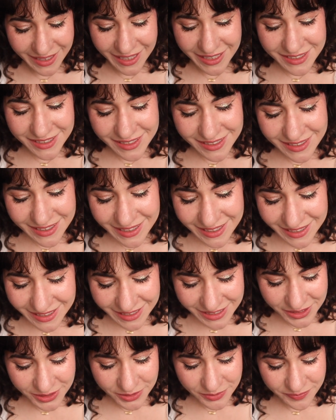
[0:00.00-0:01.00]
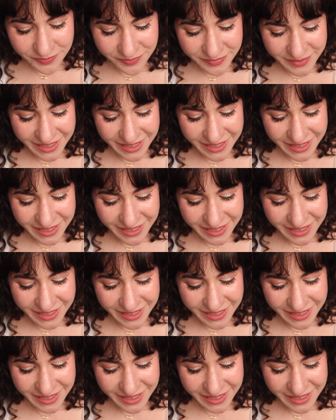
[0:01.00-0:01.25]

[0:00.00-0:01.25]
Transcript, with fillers: I just think, you know,